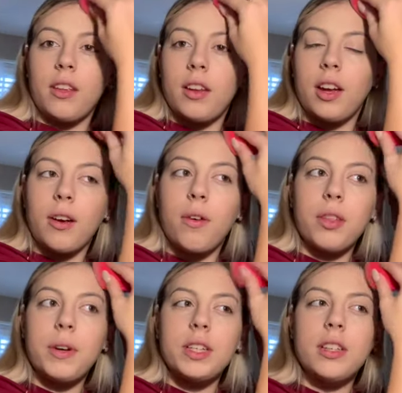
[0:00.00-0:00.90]
I go all the
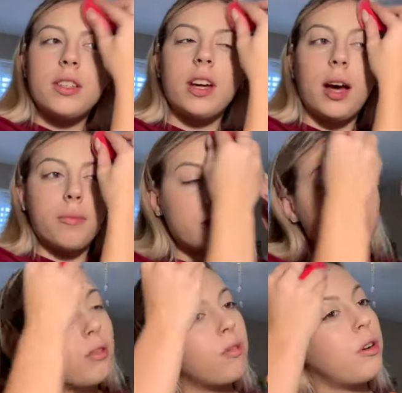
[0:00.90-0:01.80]
way to the top, but
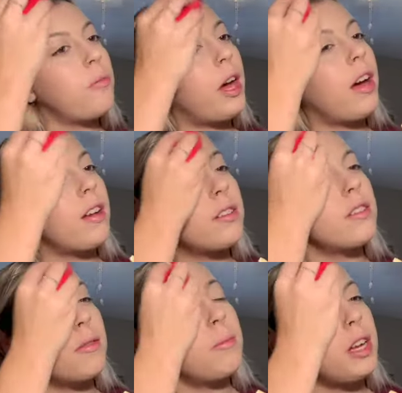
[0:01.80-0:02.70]
don't go past
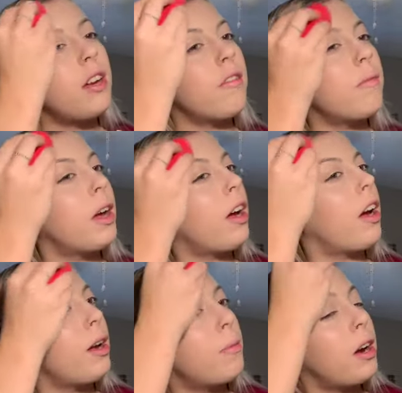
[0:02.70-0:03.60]
the peak of my
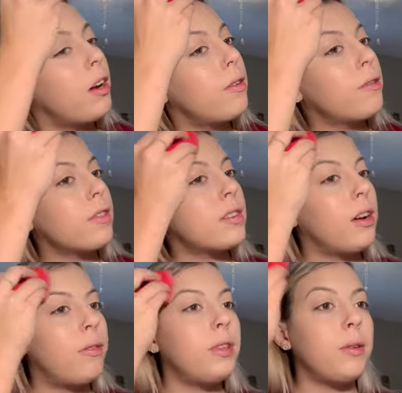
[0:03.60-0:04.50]
eyebrows, because I
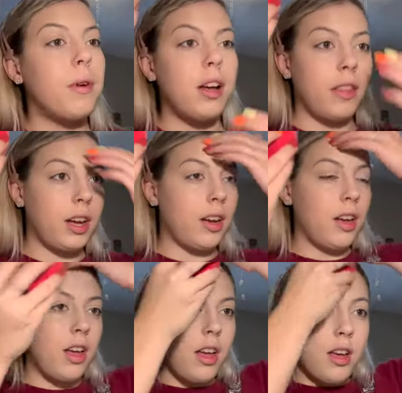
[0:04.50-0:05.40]
only want like
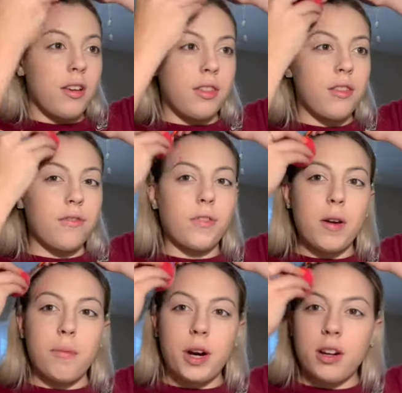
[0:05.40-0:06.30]
the
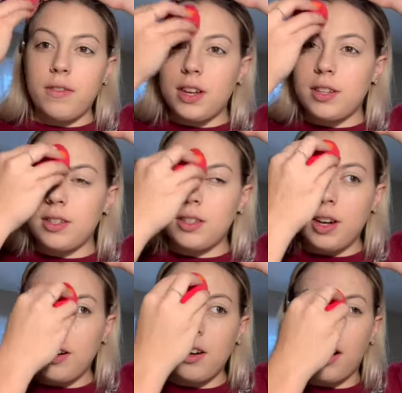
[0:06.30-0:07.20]
front part of it to
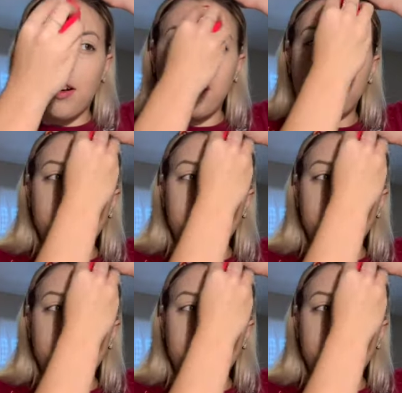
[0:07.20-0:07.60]
stand out.